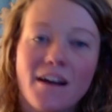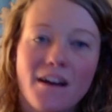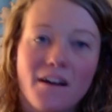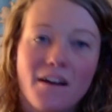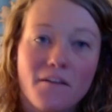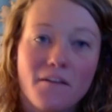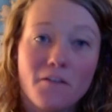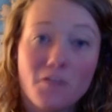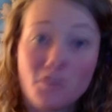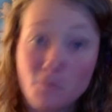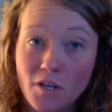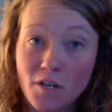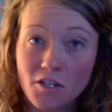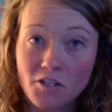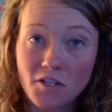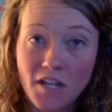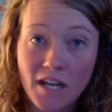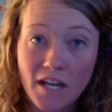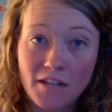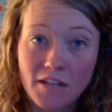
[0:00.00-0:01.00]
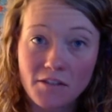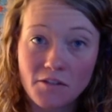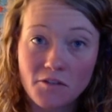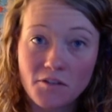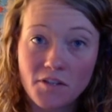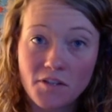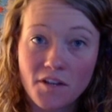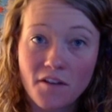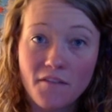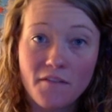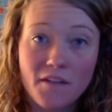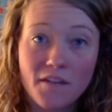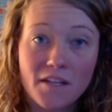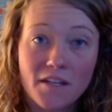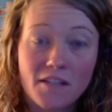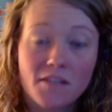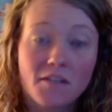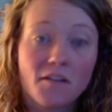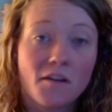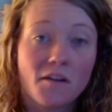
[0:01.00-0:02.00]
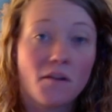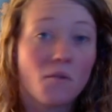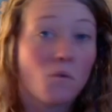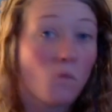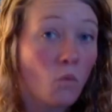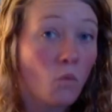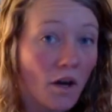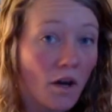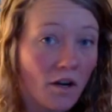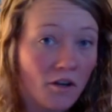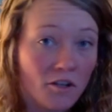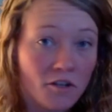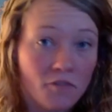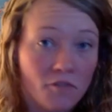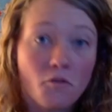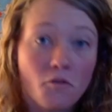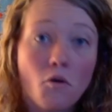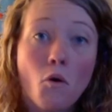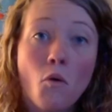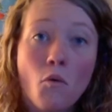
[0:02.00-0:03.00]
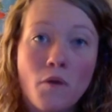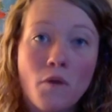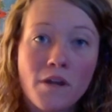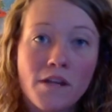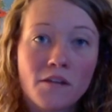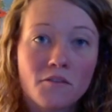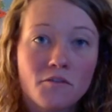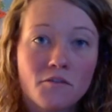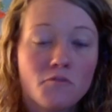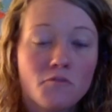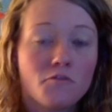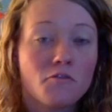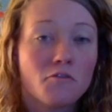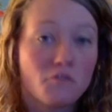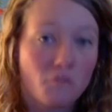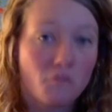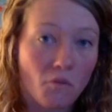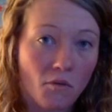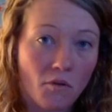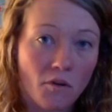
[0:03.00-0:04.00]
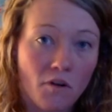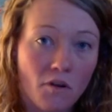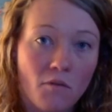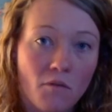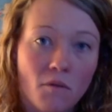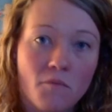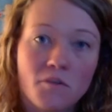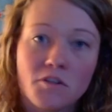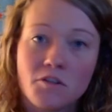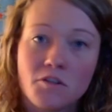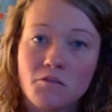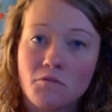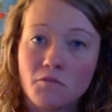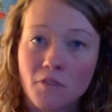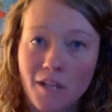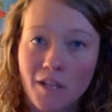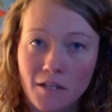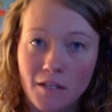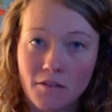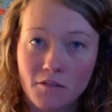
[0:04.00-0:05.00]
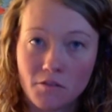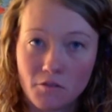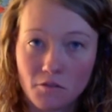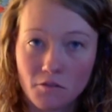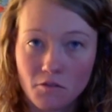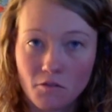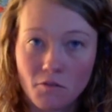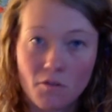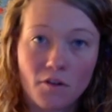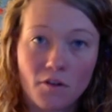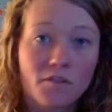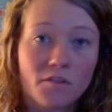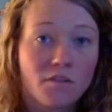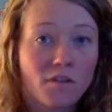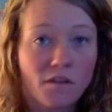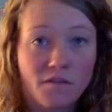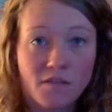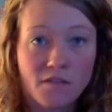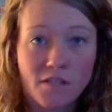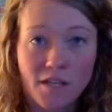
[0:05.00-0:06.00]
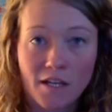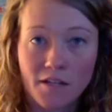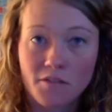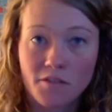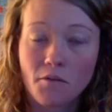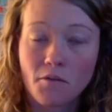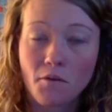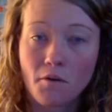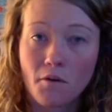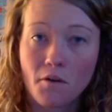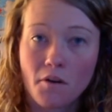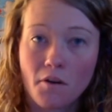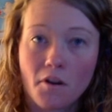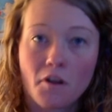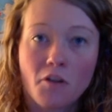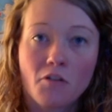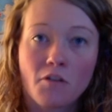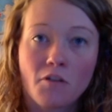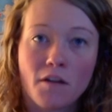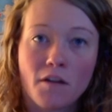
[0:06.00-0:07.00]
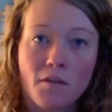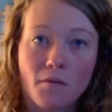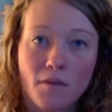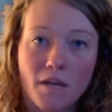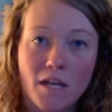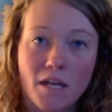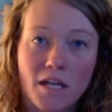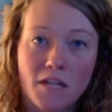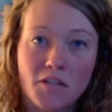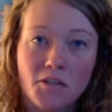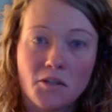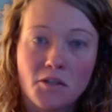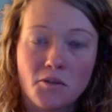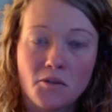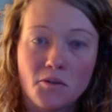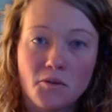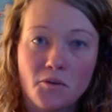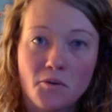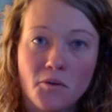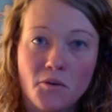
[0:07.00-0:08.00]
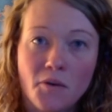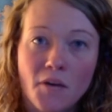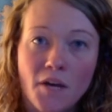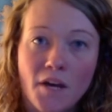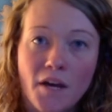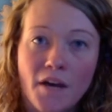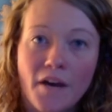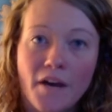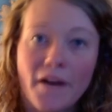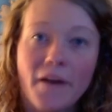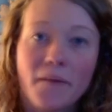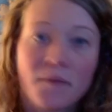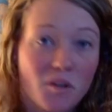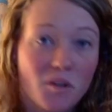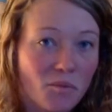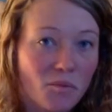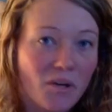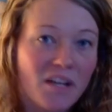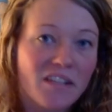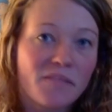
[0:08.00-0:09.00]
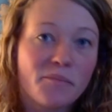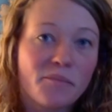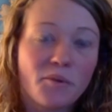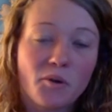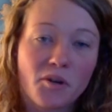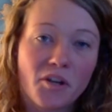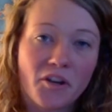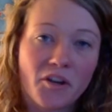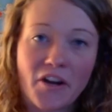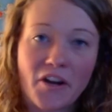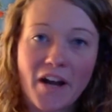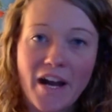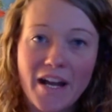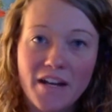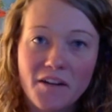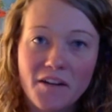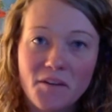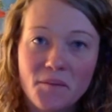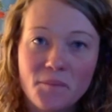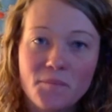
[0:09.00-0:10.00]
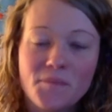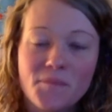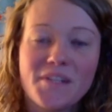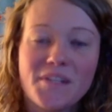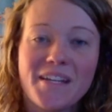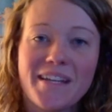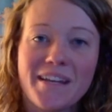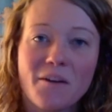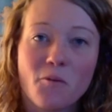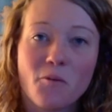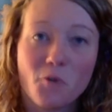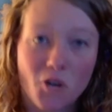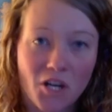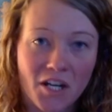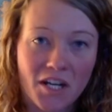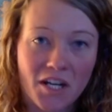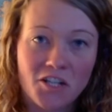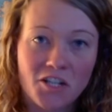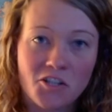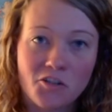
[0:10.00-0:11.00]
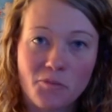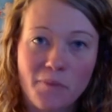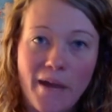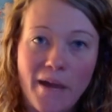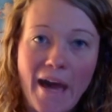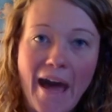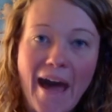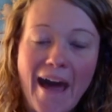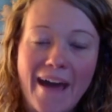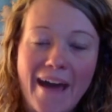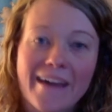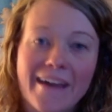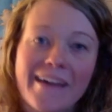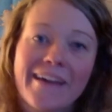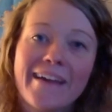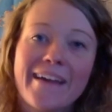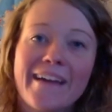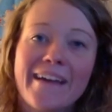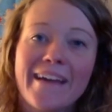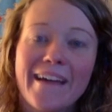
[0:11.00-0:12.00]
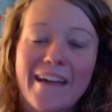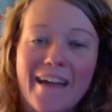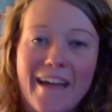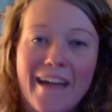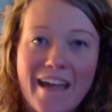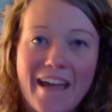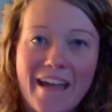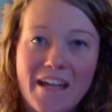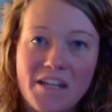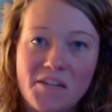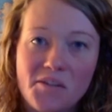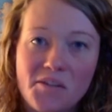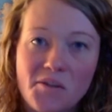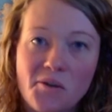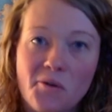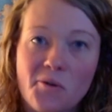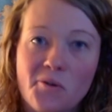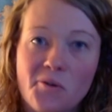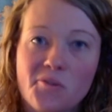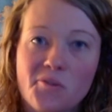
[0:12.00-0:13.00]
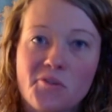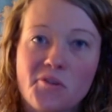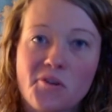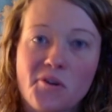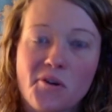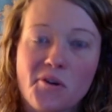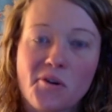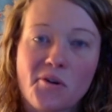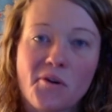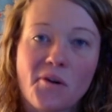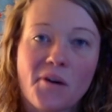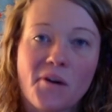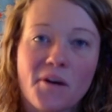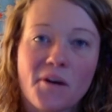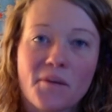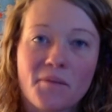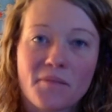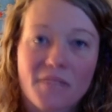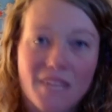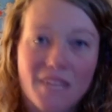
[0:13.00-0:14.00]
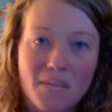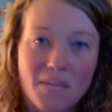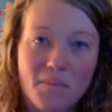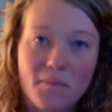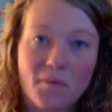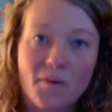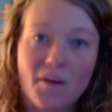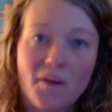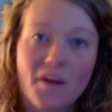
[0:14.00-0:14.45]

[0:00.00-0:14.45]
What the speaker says: The first question to ask yourself is, what are you going to store, or what would you like to store? Stuff sacks are a great way to compress bulkier items, organize your pack, and also keep